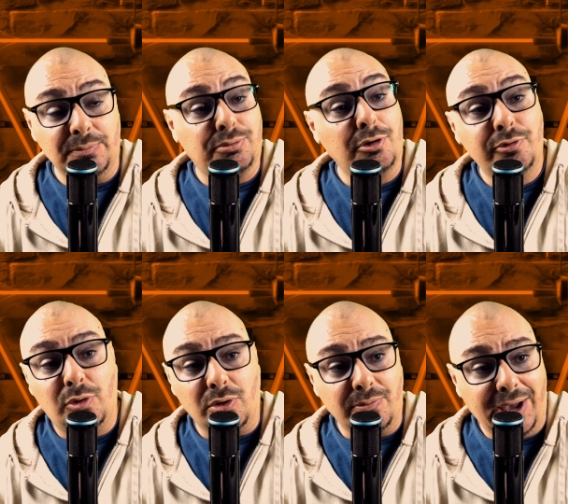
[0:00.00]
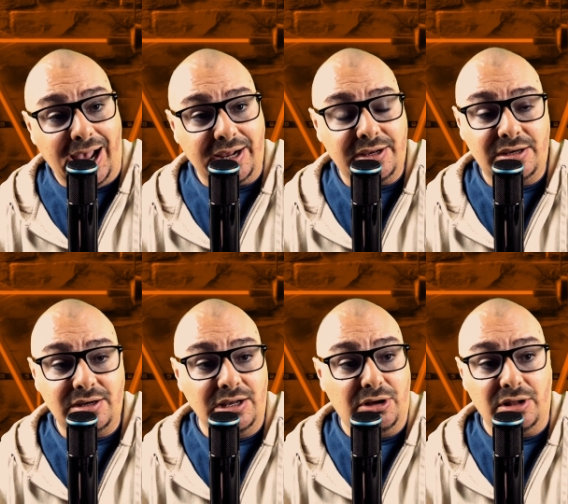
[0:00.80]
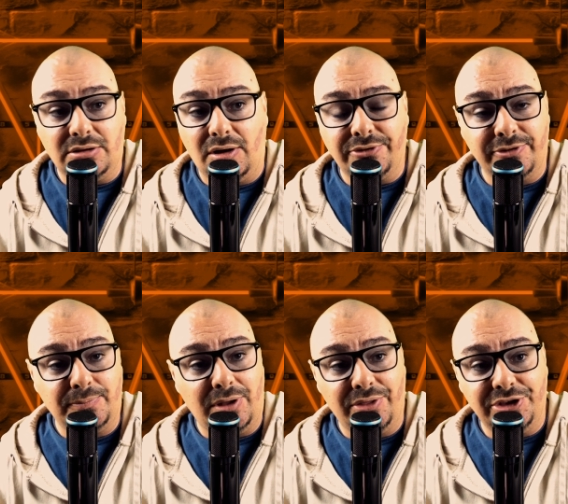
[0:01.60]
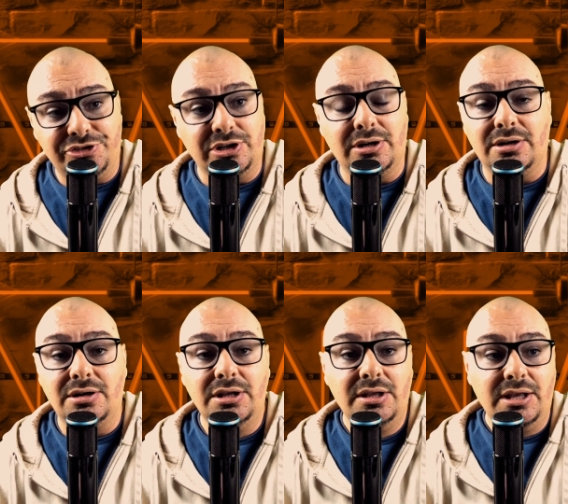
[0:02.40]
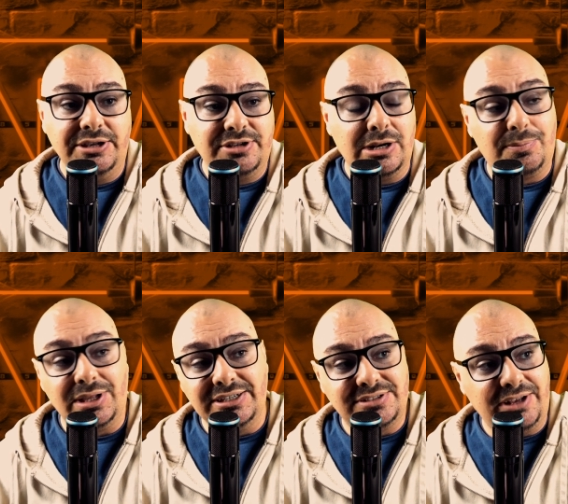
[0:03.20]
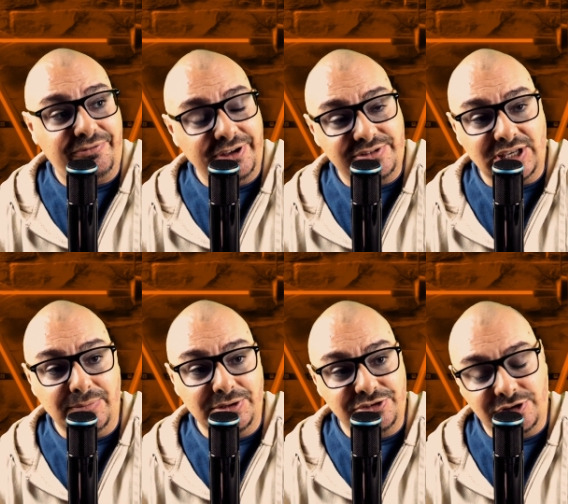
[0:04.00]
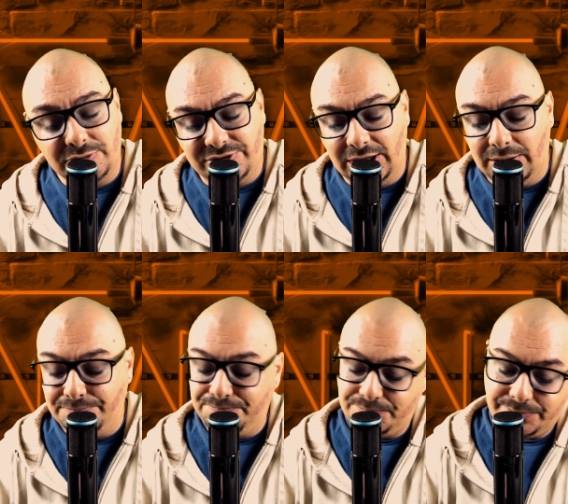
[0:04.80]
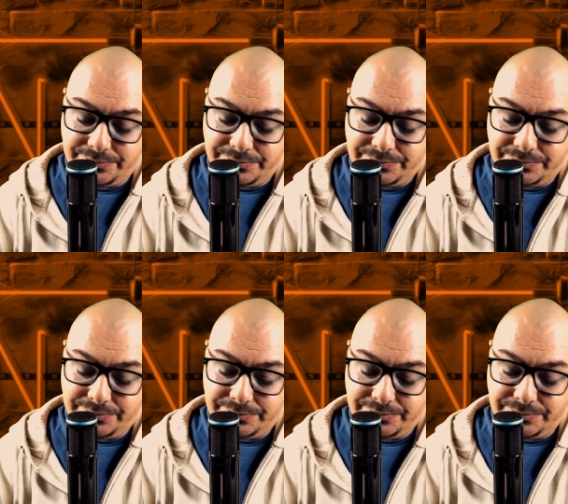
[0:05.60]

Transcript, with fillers: improved quarterback in all of college football this year. He's in a place that fits him and suits him.